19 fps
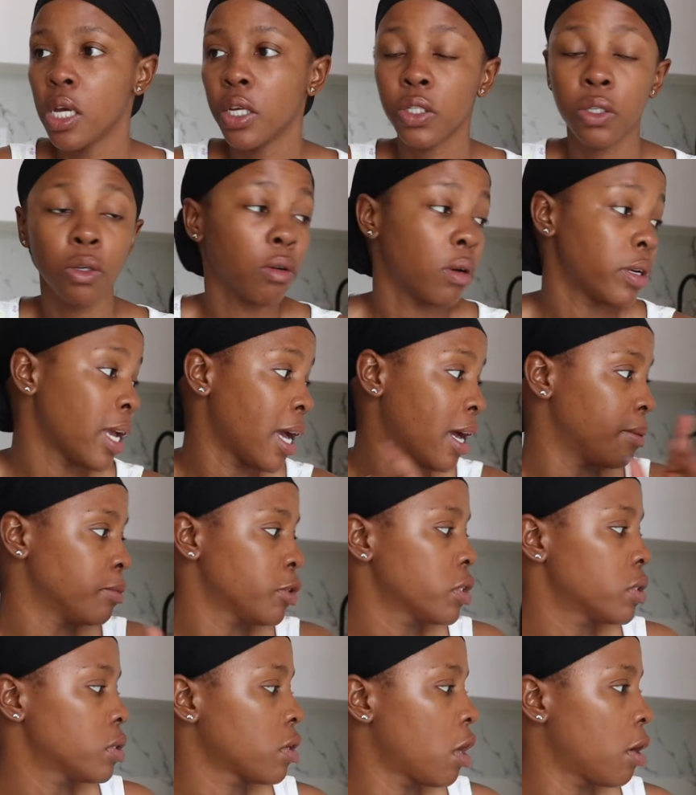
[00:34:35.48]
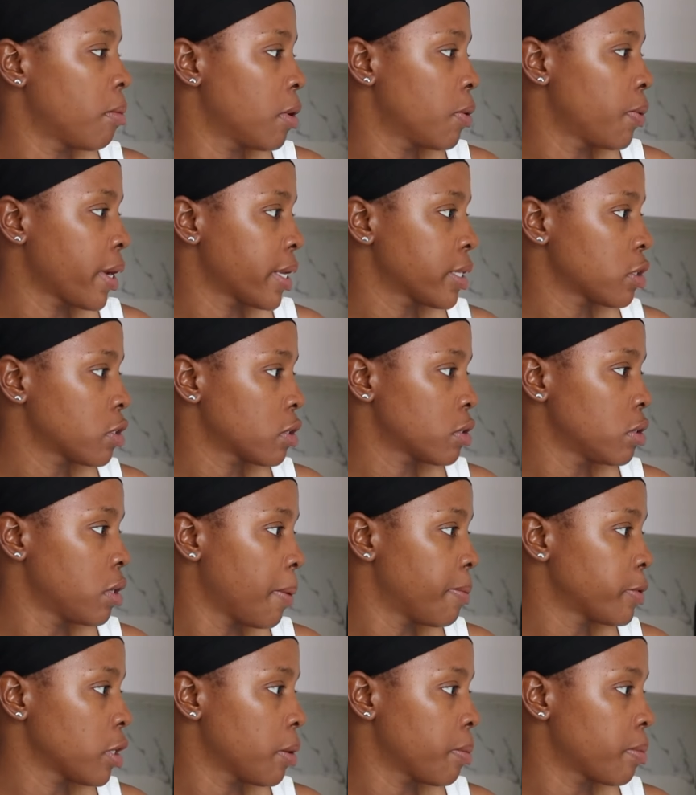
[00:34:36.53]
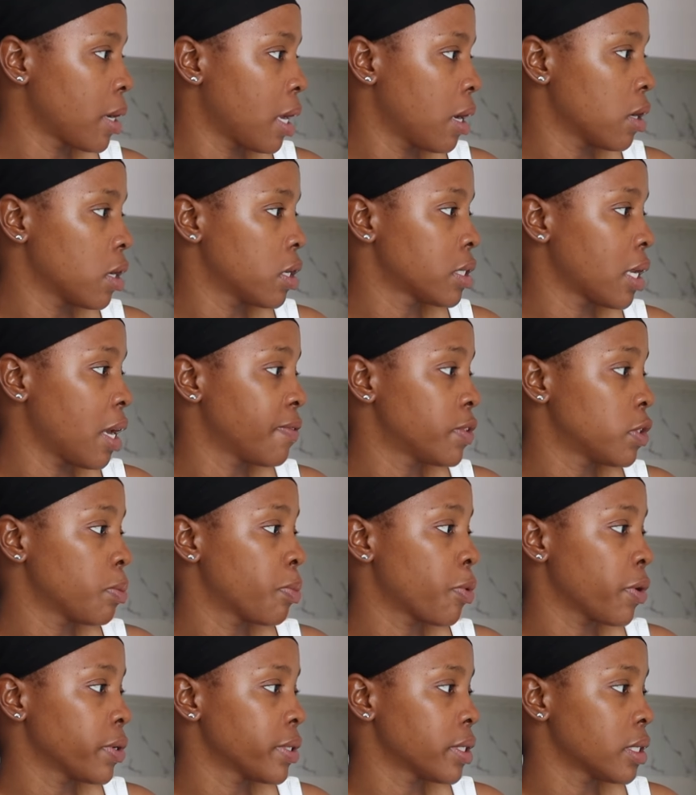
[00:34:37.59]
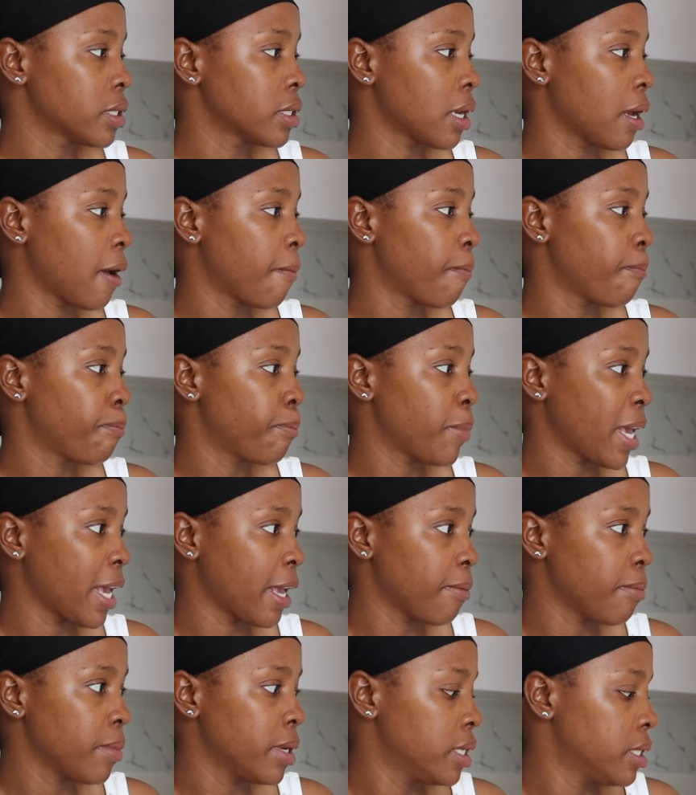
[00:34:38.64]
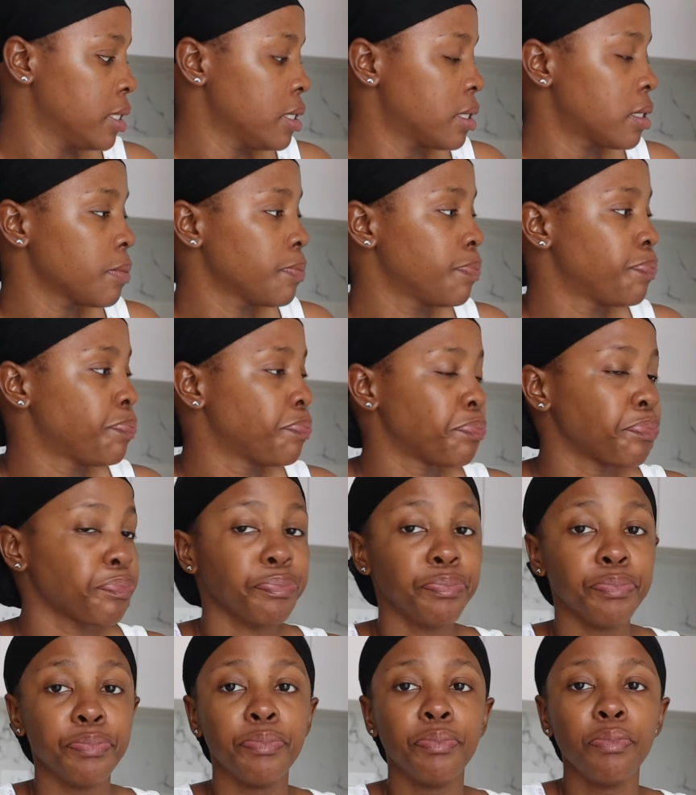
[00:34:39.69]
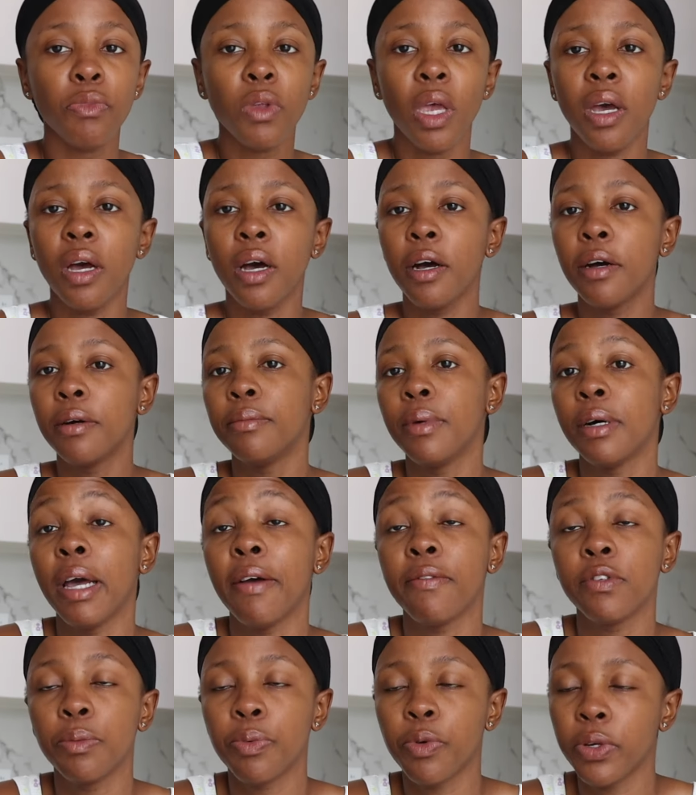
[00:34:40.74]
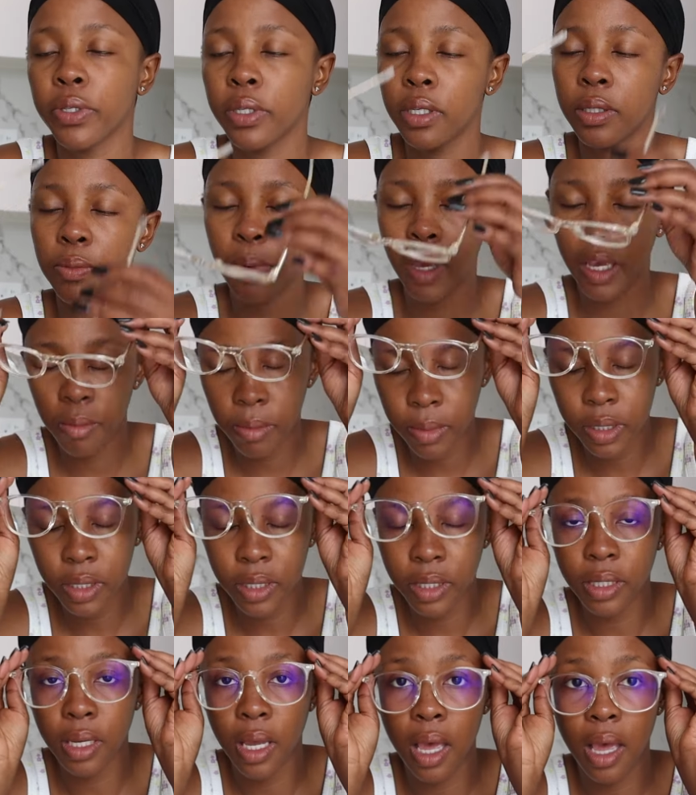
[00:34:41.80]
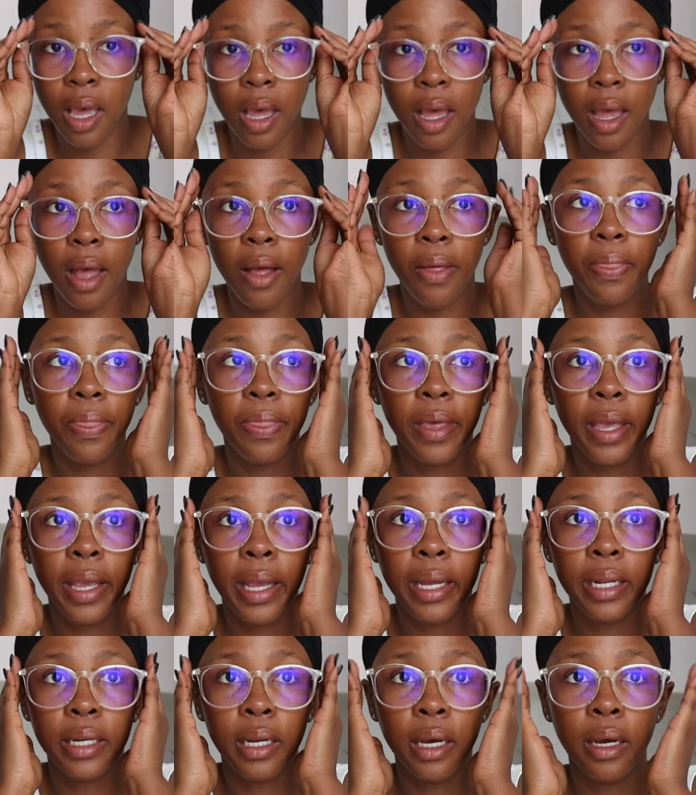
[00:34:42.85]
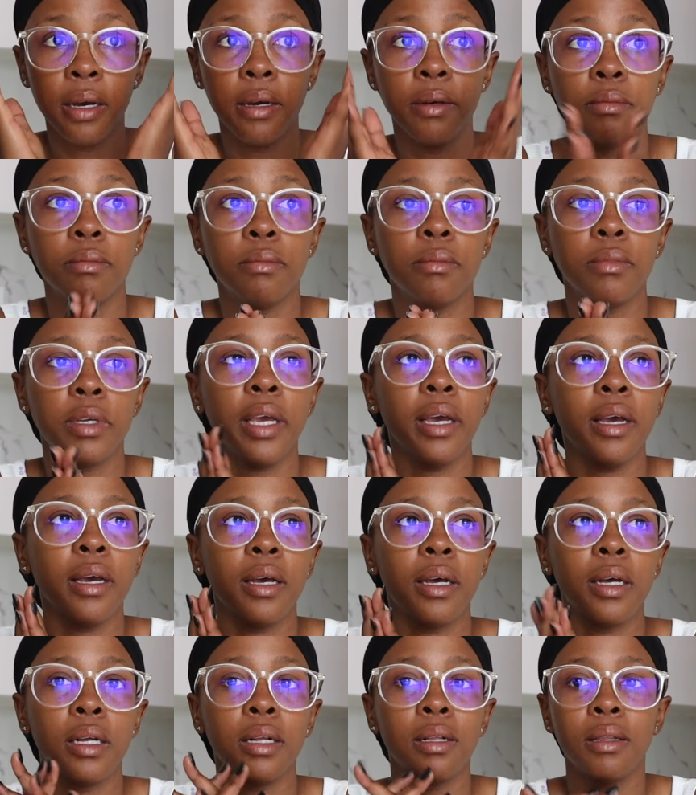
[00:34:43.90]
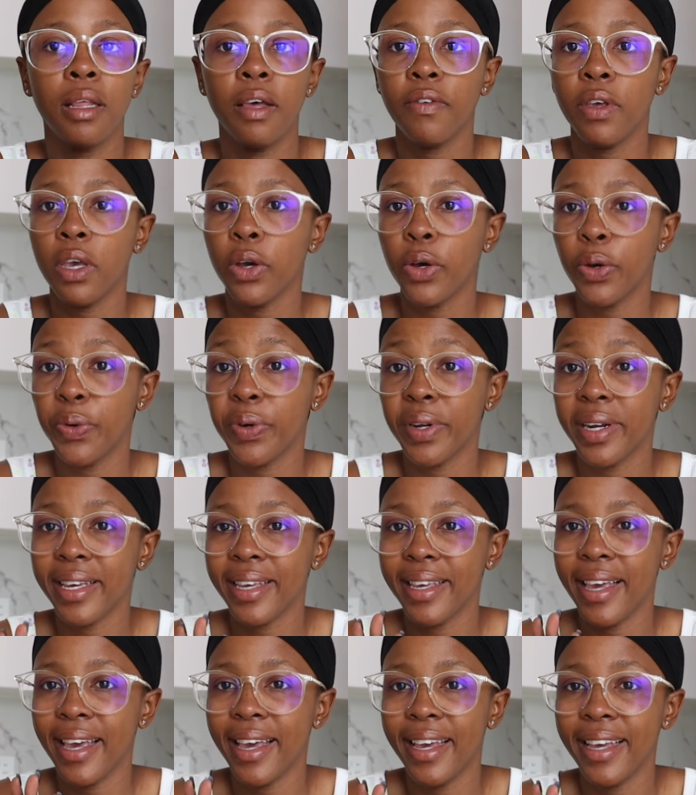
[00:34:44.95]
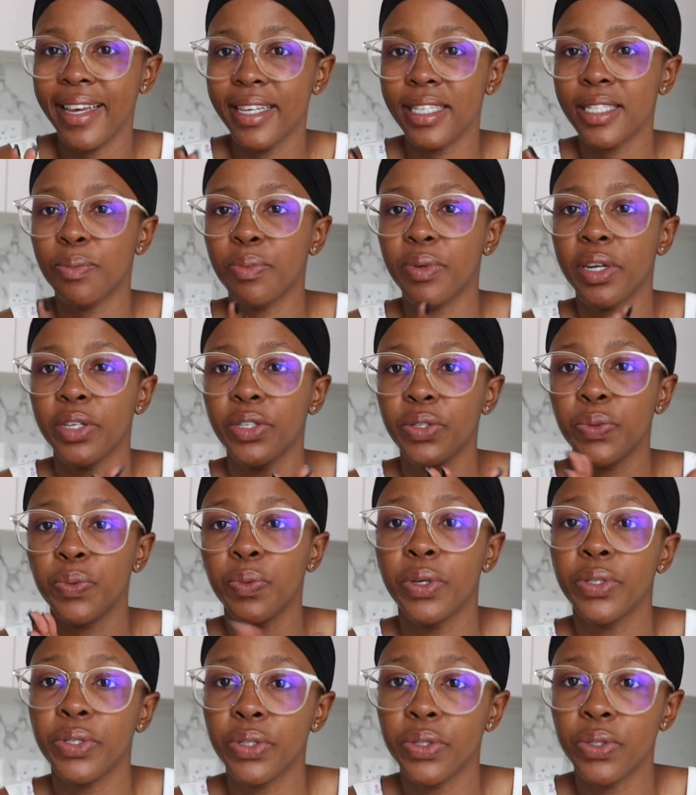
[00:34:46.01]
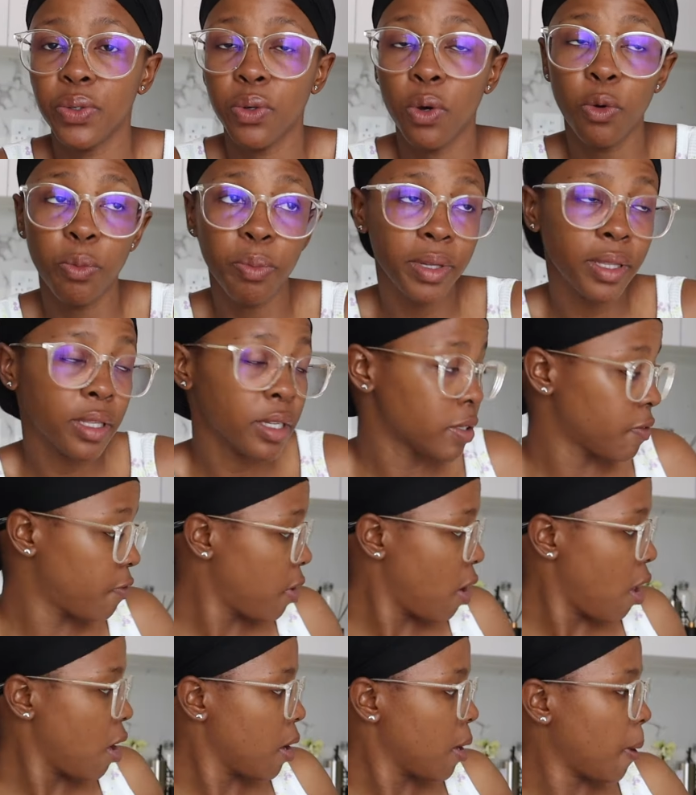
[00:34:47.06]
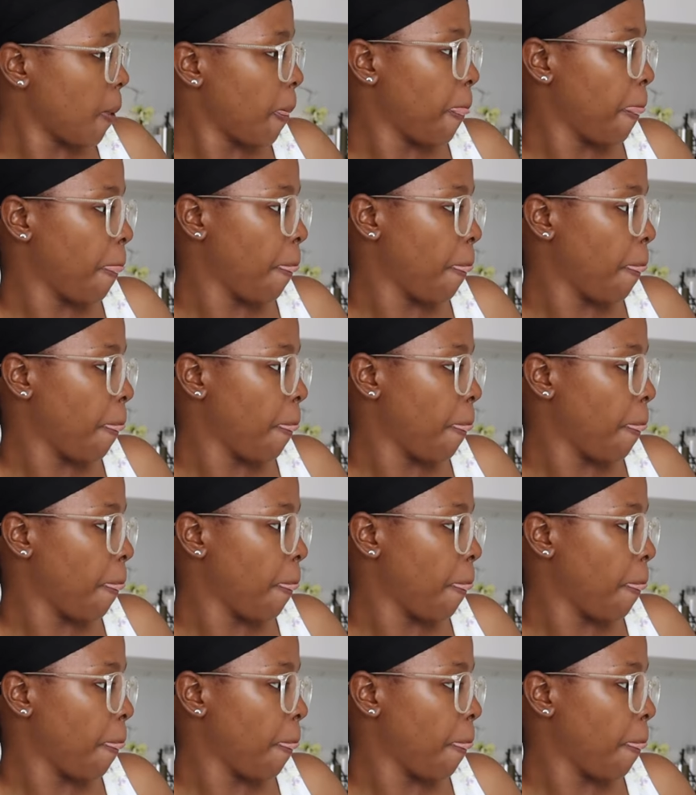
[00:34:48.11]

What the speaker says: So yeah, I'm just on my laptop now because I have to process payments. I have to process payments and then yeah, I can go on a case, but I just wanted to open this vlog